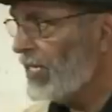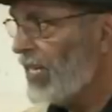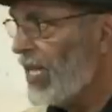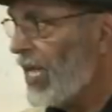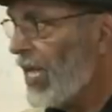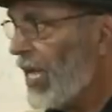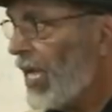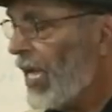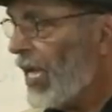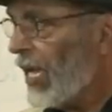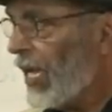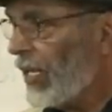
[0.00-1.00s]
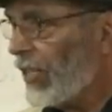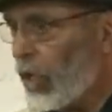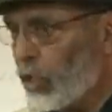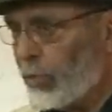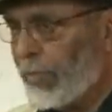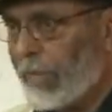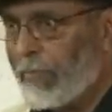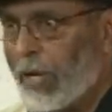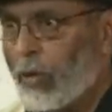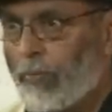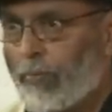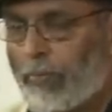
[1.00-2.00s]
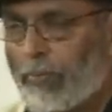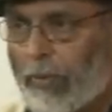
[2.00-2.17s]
has been issued against Singh, who resides in